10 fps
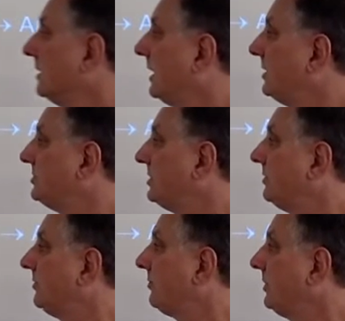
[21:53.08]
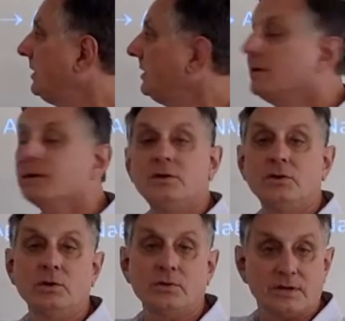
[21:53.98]
AgNO3,
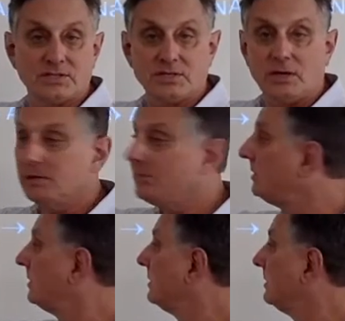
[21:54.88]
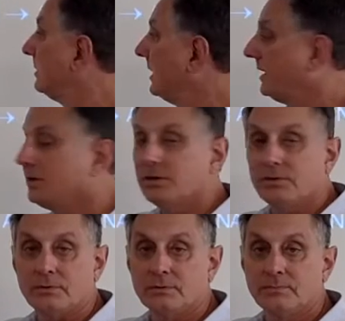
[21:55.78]
you know that it's soluble, AQ.